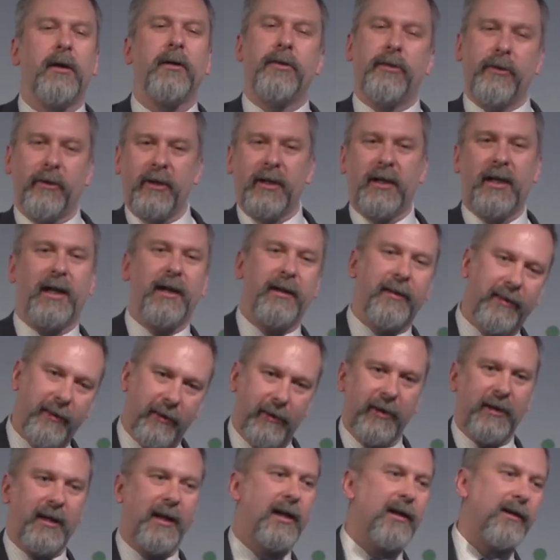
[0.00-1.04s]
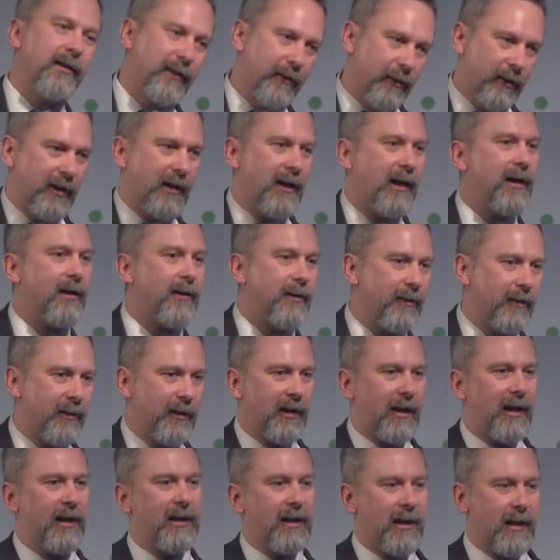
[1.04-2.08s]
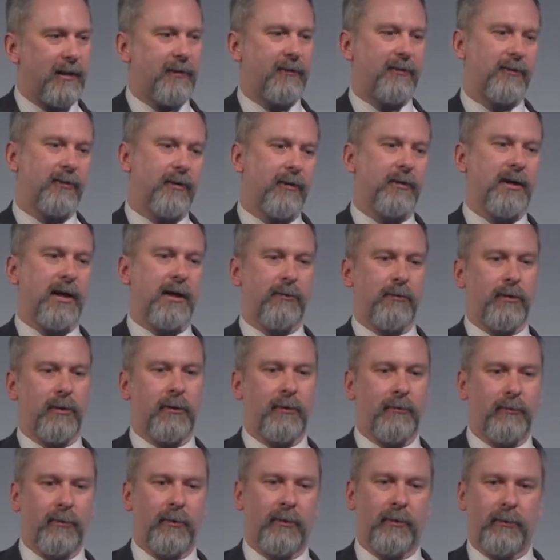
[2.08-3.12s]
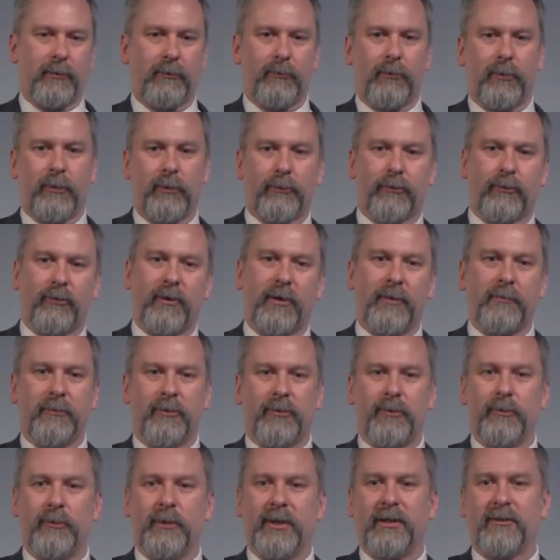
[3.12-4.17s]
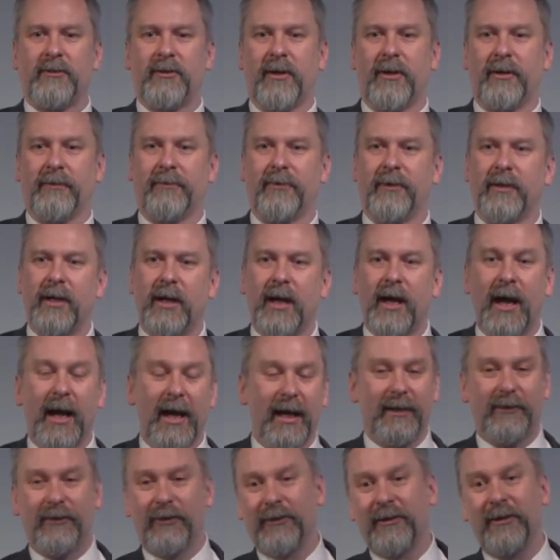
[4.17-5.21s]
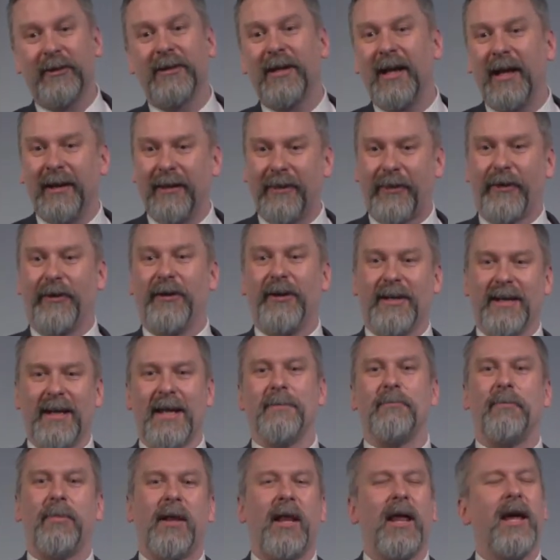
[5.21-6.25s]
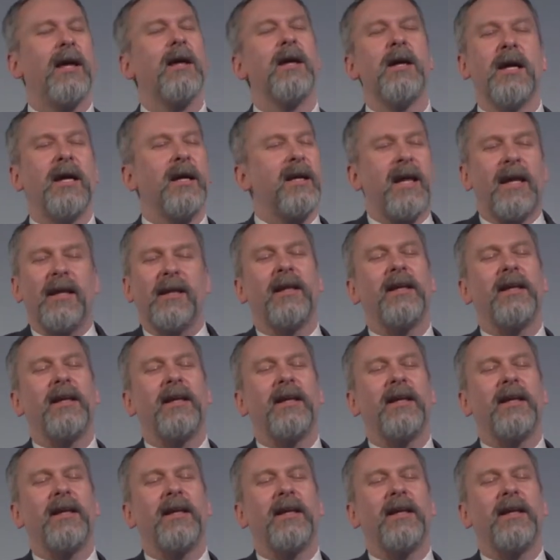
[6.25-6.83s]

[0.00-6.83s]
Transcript: 30-day, 30-day, 30-day, 30-day. Yes, okay, we'll trim 2 weeks off. It's still not a 30-day plan. At